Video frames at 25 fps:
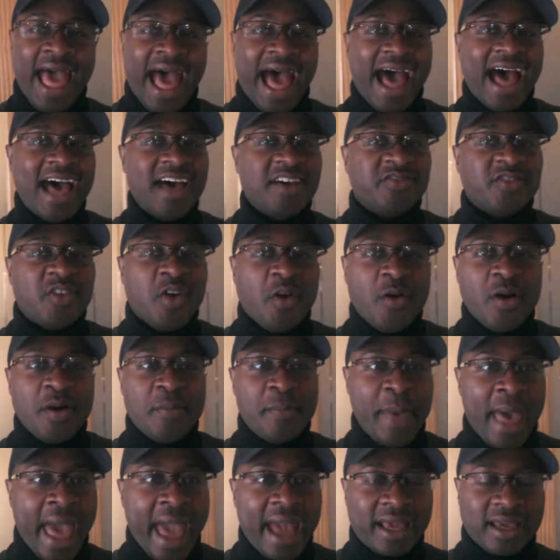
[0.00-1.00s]
I've
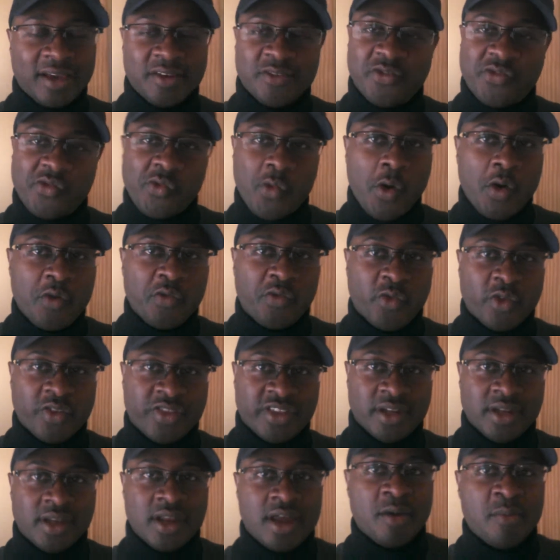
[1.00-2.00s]
gone back and forth
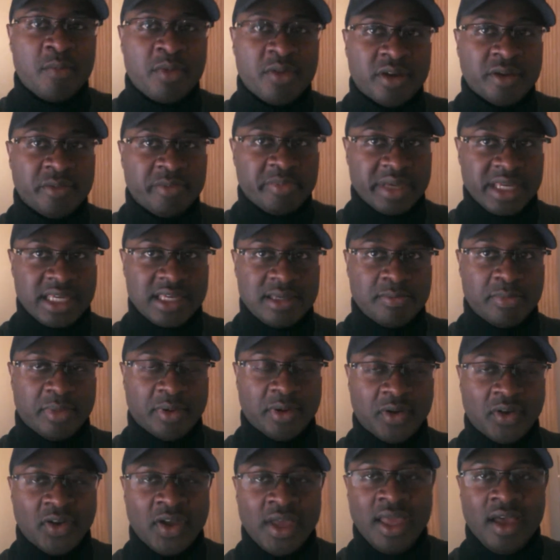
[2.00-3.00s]
with a number of
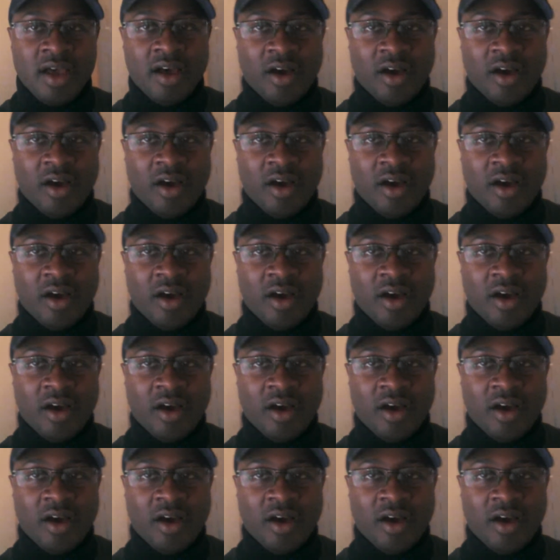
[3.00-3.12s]
people